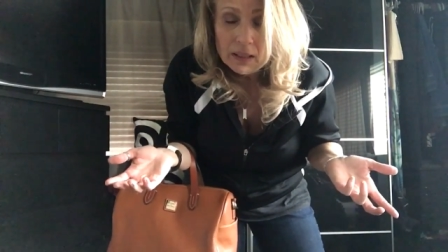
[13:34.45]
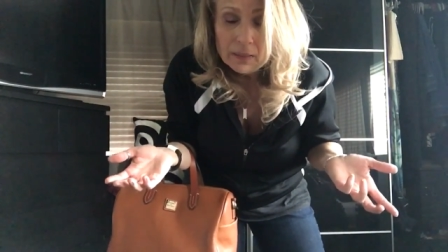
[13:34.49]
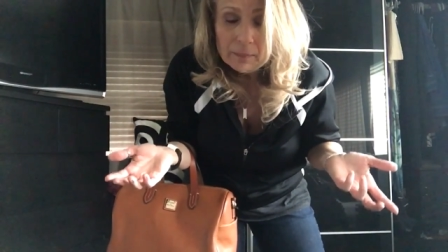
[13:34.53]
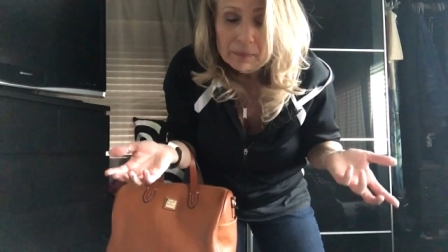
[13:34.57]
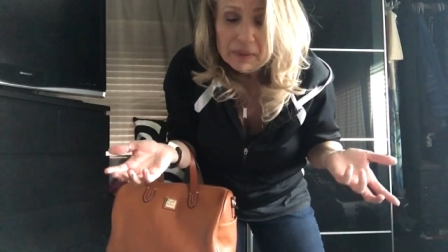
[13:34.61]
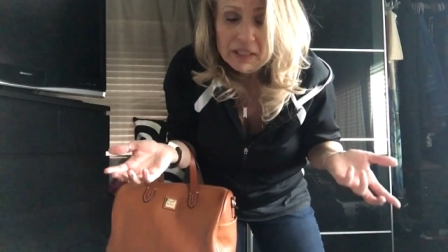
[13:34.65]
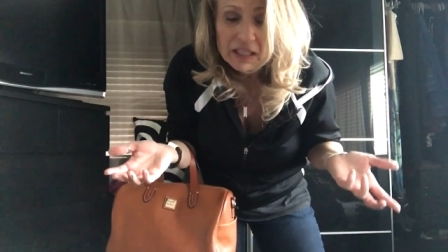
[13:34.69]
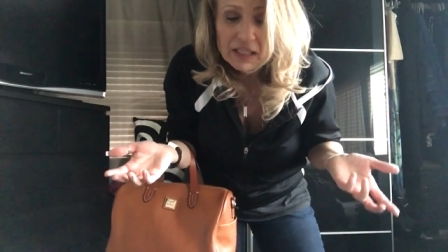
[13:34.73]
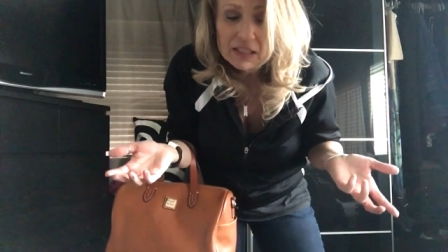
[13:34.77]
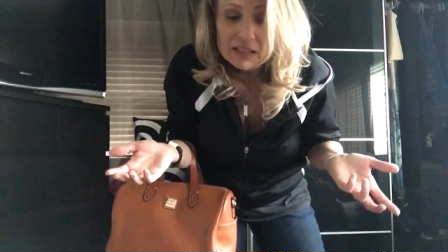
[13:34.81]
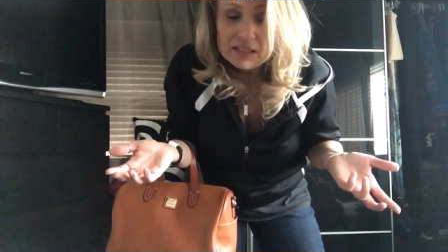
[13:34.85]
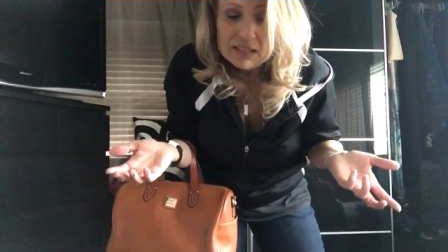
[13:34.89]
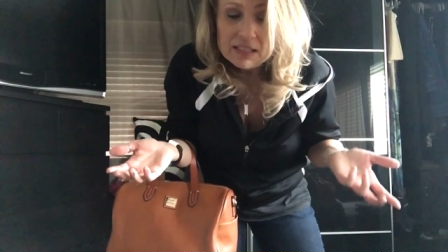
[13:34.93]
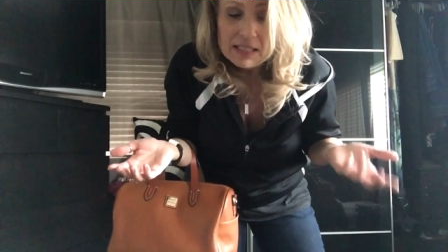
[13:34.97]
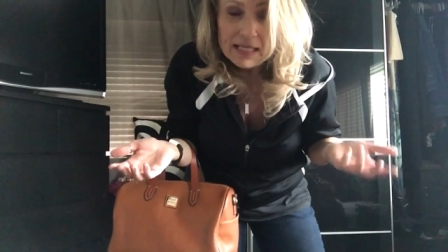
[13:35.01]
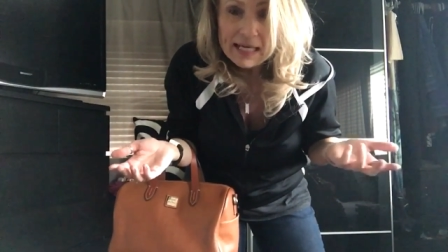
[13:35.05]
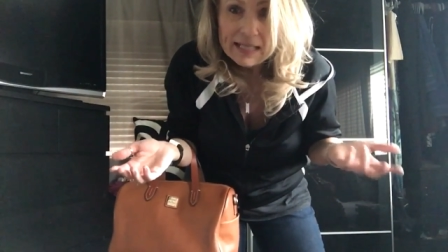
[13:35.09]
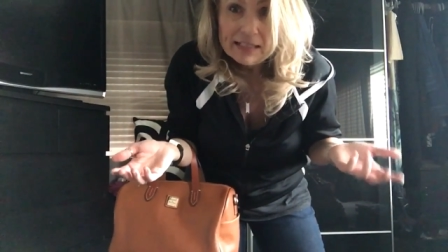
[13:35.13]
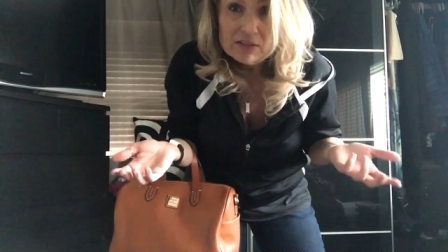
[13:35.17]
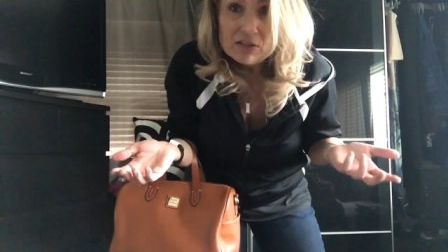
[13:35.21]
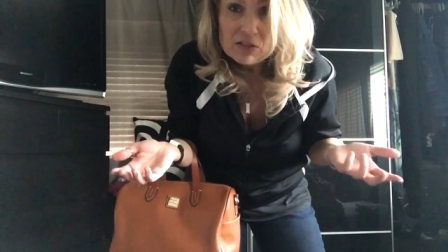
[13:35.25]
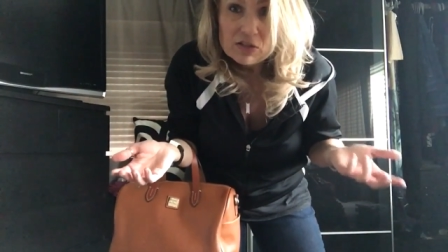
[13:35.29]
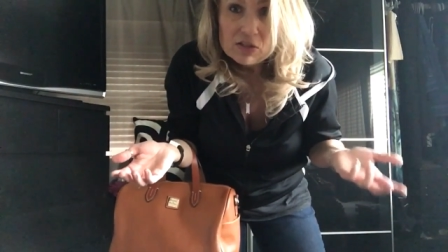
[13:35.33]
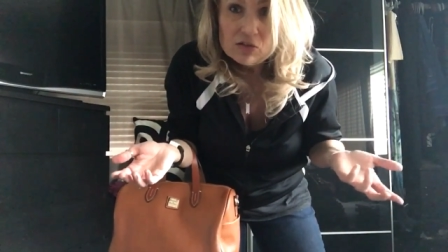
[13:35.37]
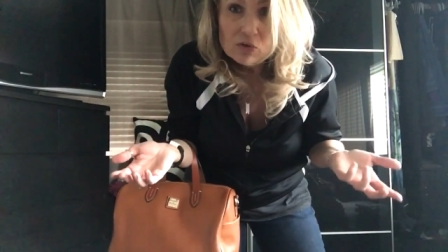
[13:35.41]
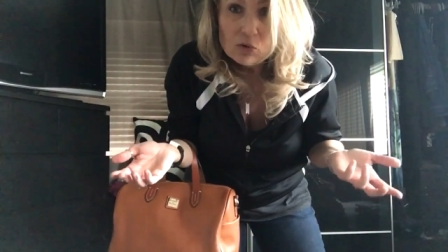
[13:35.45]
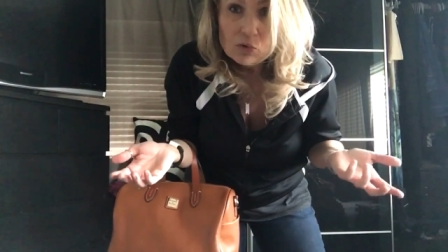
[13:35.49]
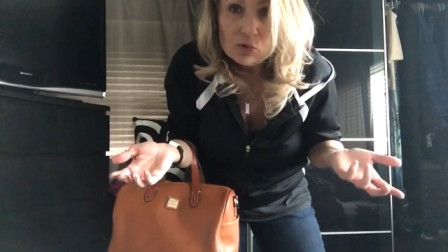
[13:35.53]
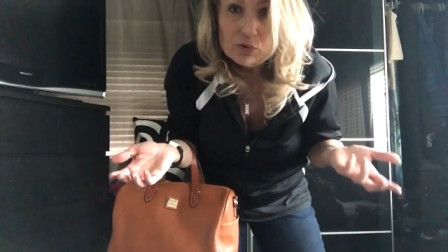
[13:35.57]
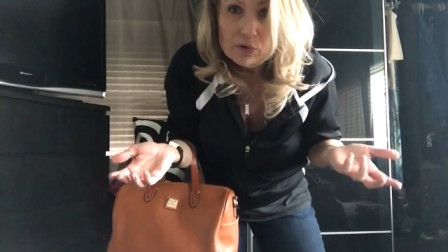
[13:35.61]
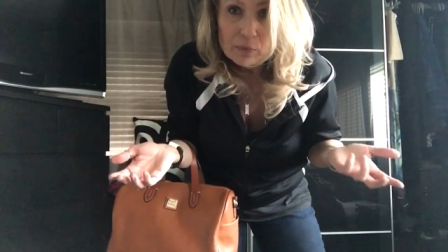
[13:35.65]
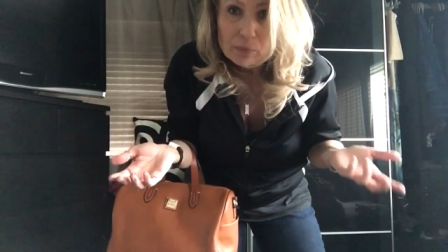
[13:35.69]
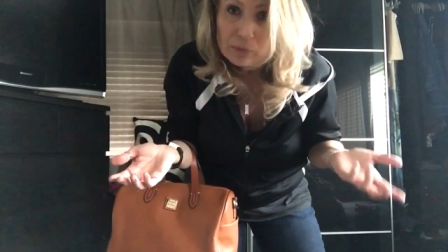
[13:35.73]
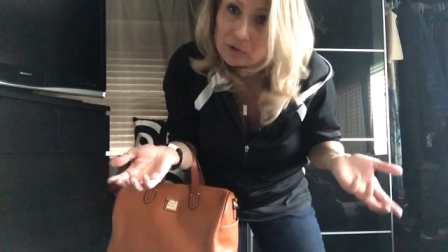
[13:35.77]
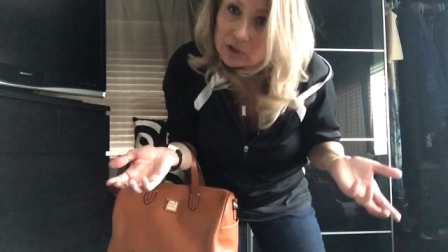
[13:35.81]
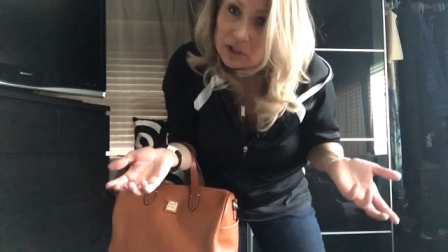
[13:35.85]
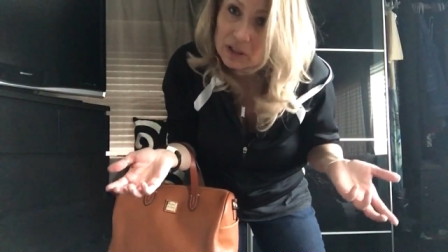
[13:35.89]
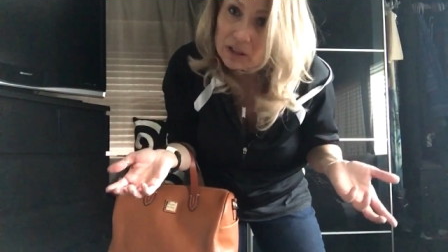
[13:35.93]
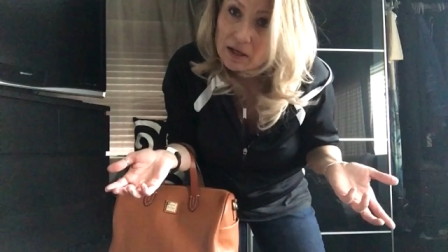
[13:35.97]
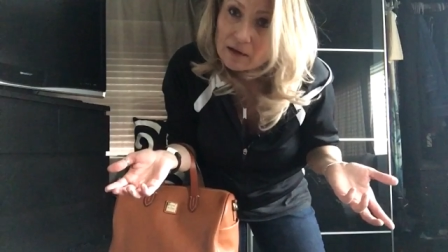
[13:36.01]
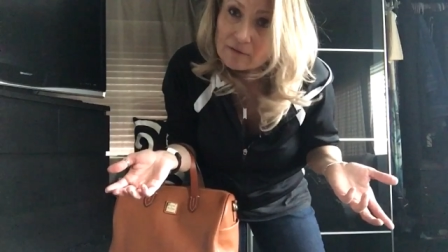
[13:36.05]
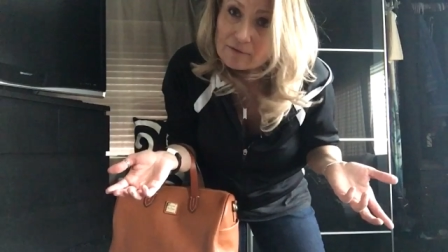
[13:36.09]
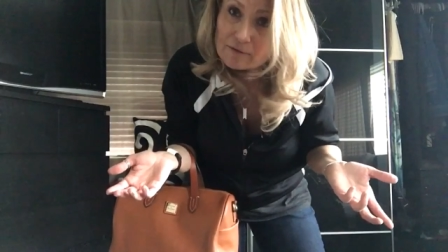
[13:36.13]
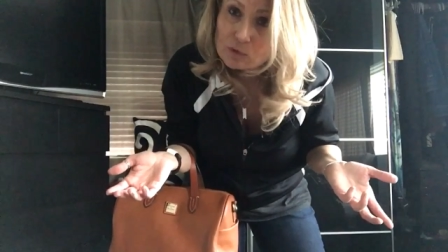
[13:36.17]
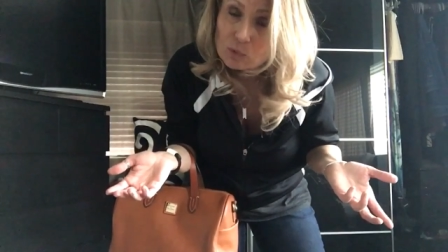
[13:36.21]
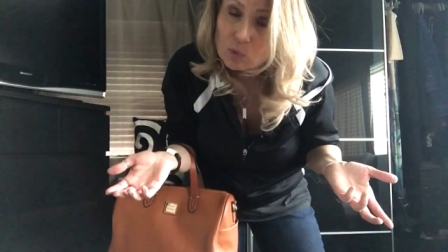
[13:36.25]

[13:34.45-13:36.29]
Because that's the, the pre-loved